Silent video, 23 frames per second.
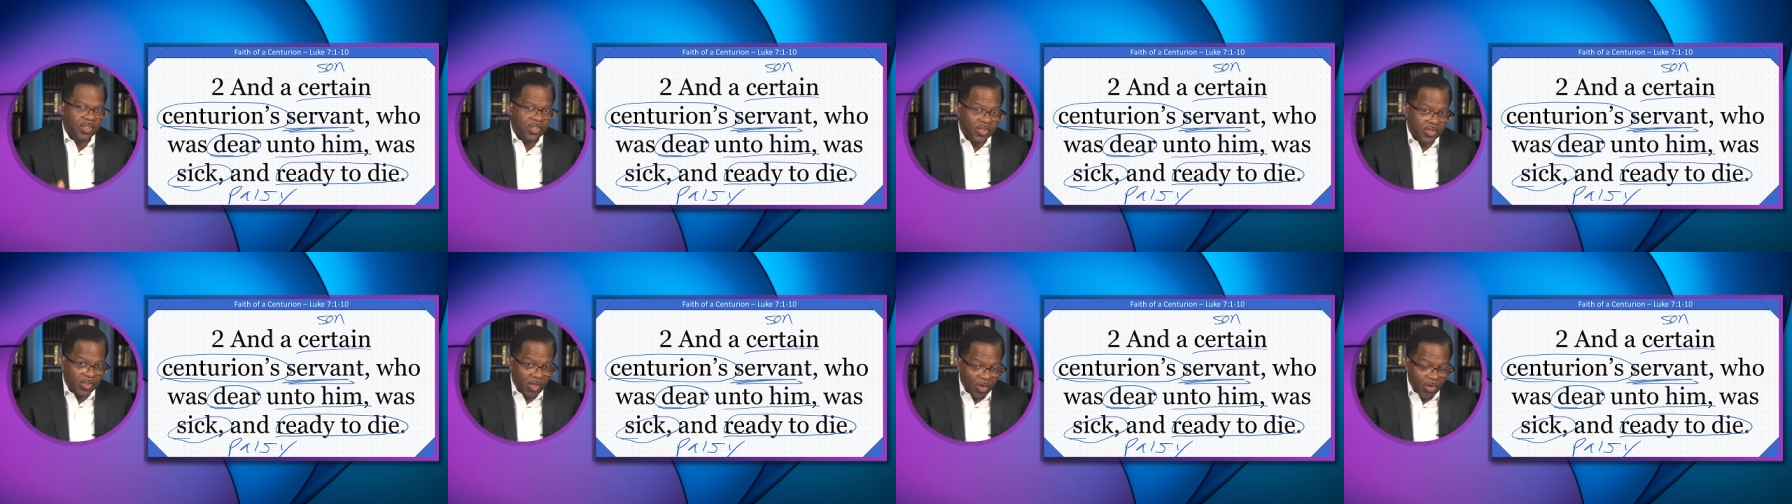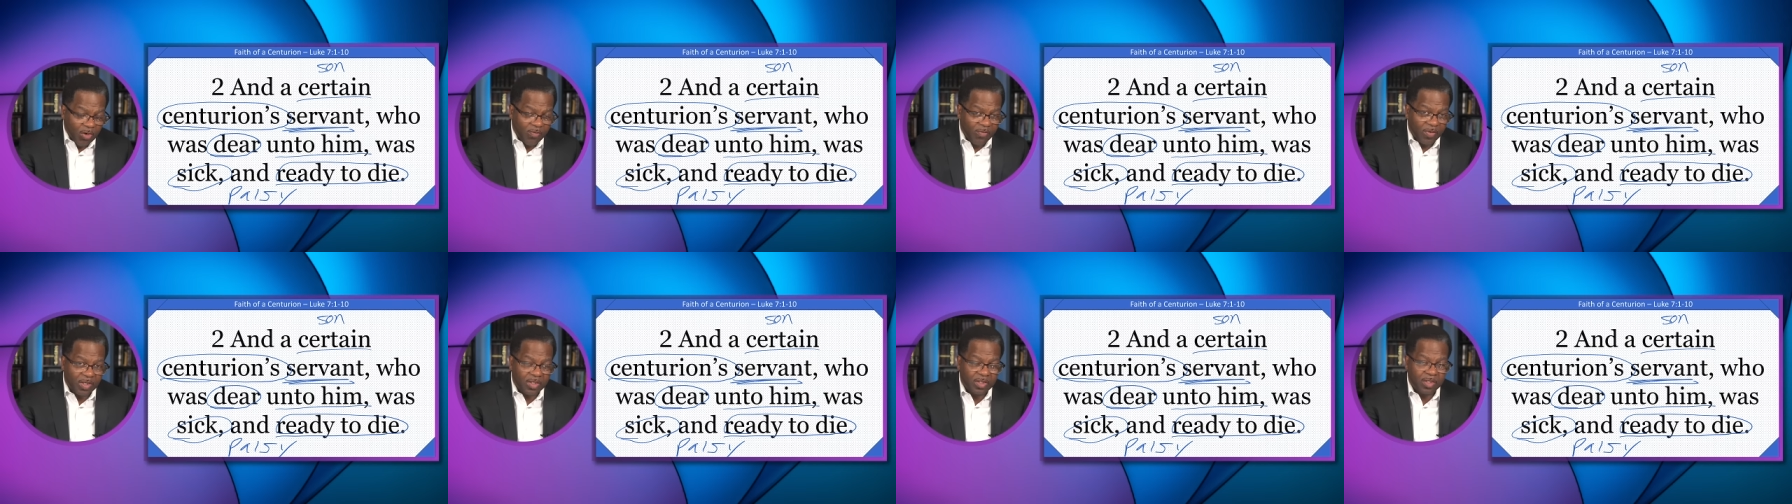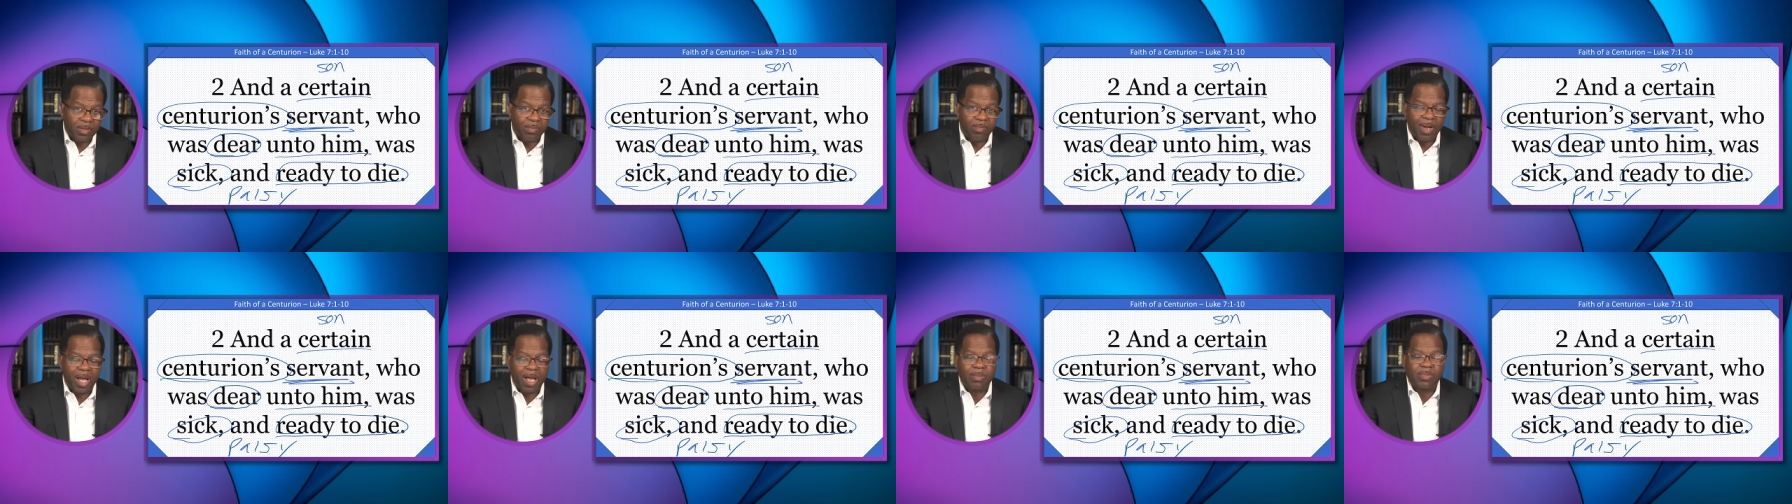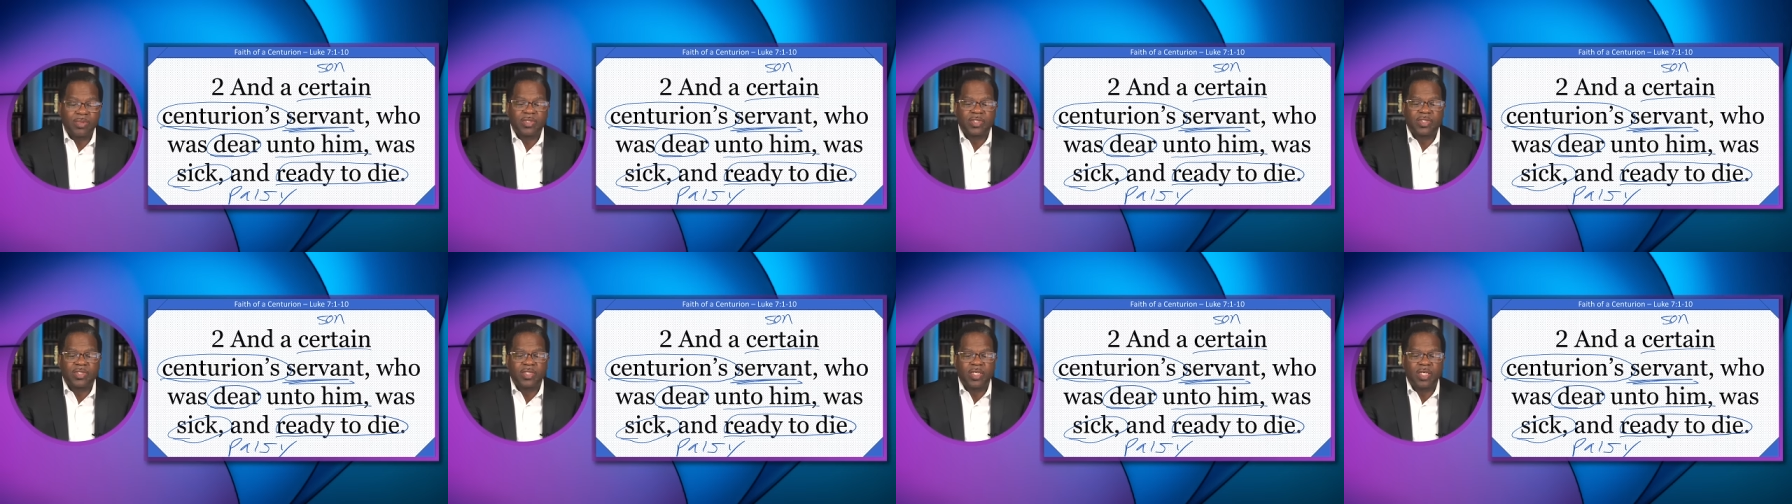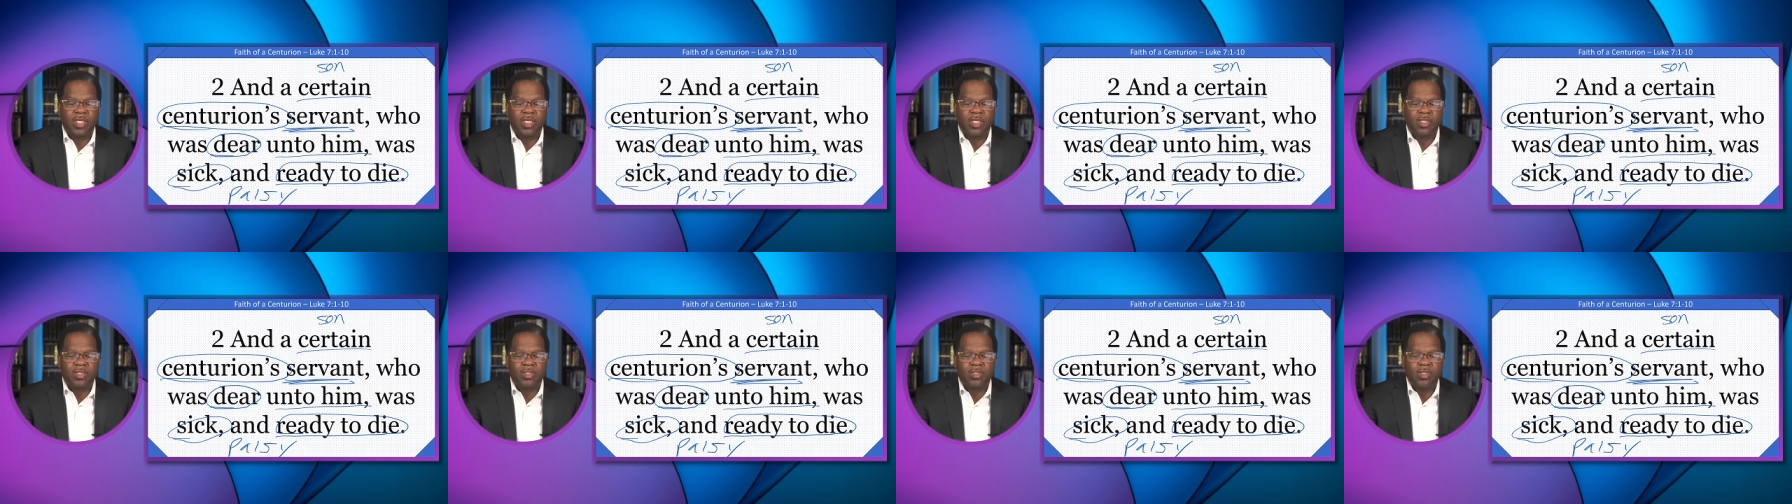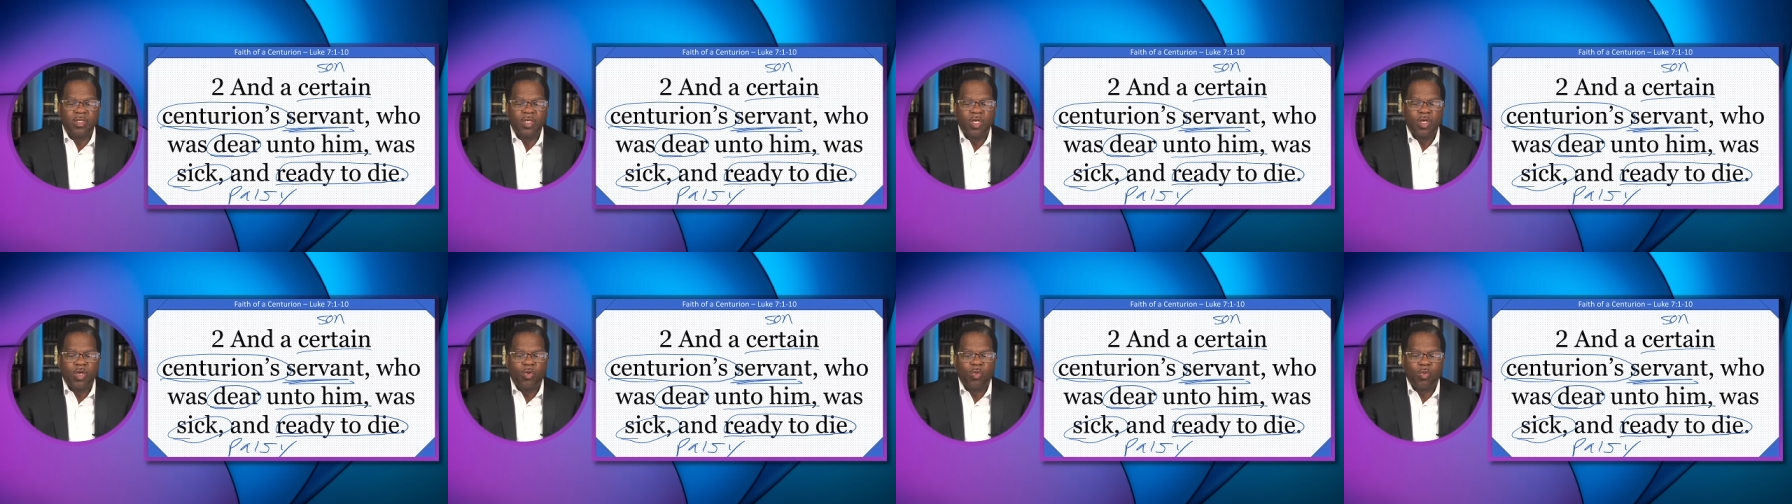servant, the Bible
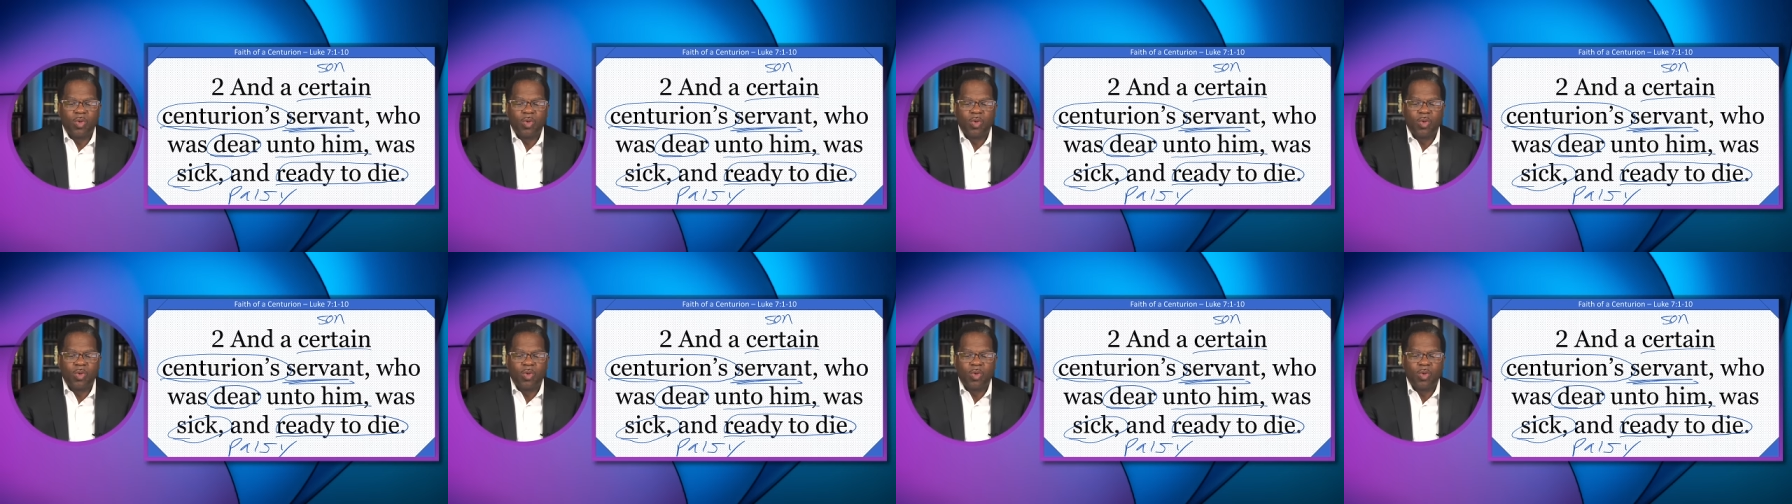says,